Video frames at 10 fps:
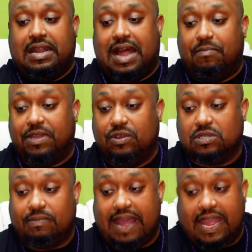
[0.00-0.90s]
now I've been
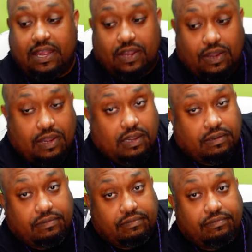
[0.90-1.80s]
using my Anker
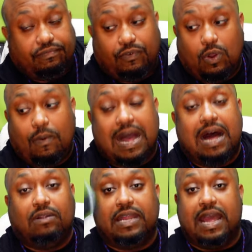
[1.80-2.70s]
for a
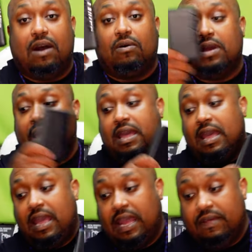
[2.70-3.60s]
while now,
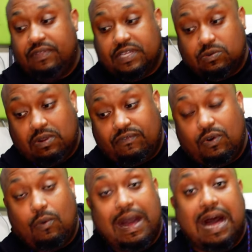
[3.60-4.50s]
and this one
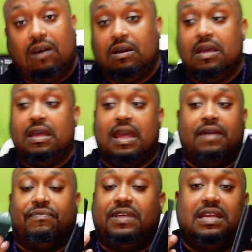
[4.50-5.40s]
for a while,
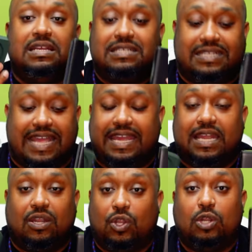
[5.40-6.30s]
and these they
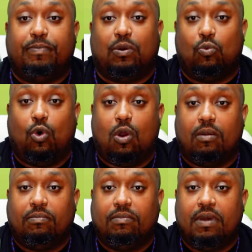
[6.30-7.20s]
get a little bit
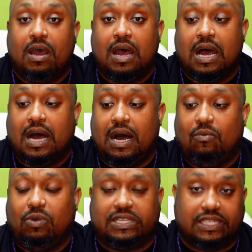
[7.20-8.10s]
warm,
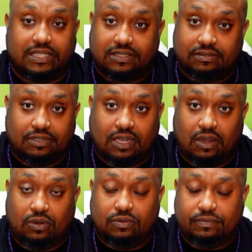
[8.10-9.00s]
um, which is you
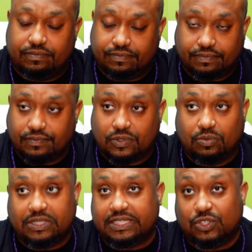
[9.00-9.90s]
know,
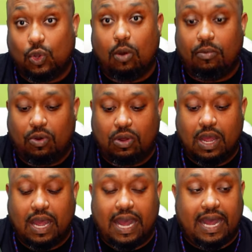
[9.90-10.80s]
which is normal.
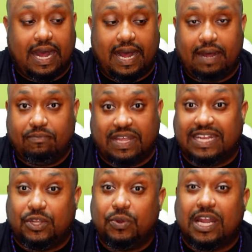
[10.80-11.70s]
Um,
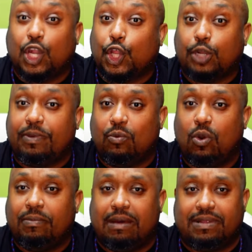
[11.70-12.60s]
they do get a little bit
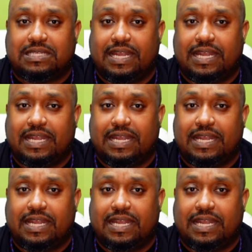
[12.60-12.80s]
warm. Now I'm not